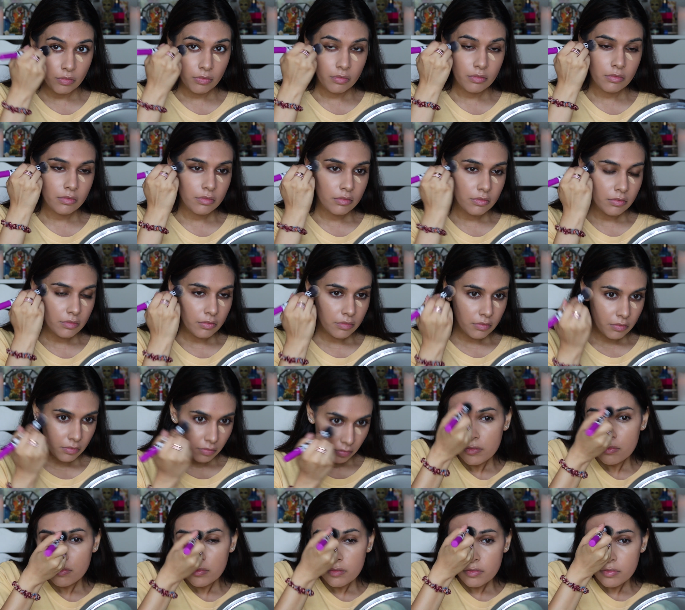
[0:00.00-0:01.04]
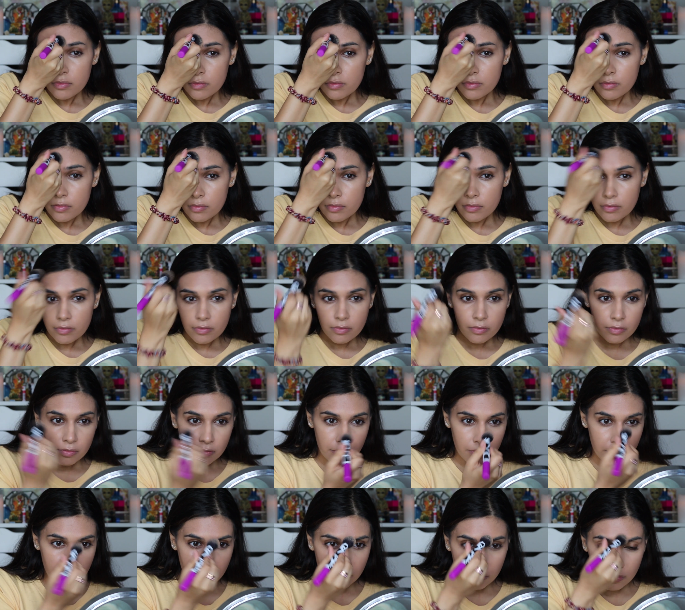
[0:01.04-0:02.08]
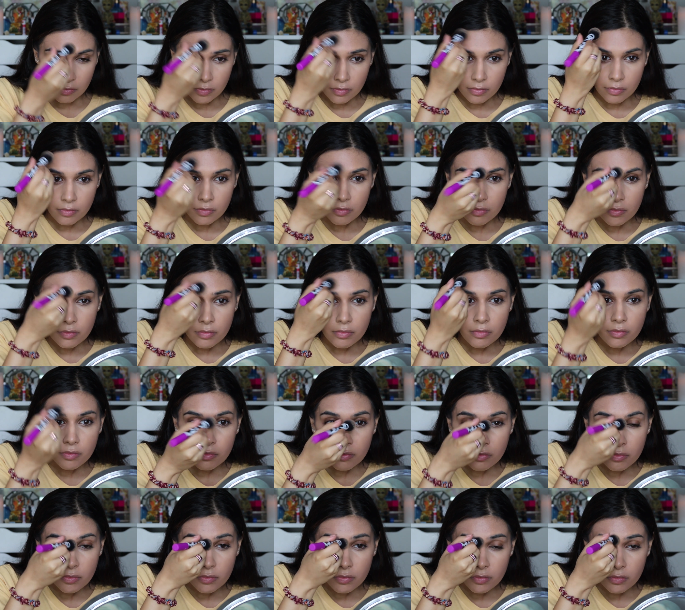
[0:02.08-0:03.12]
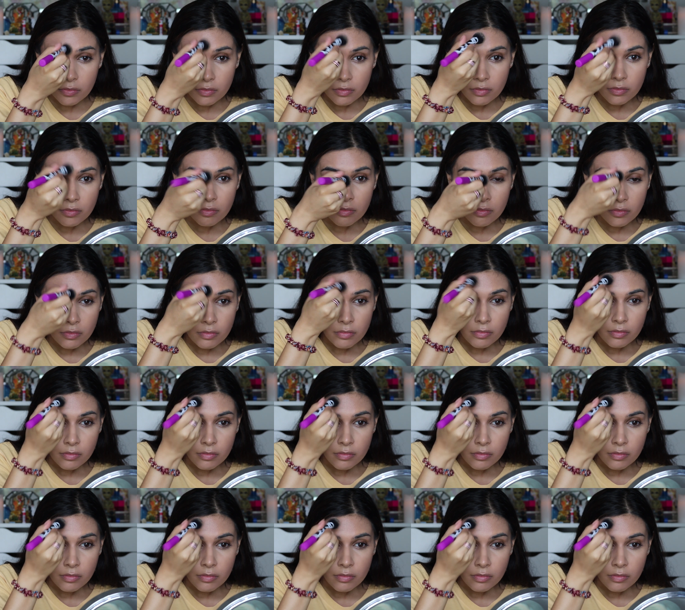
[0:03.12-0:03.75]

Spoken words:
Nothing is said.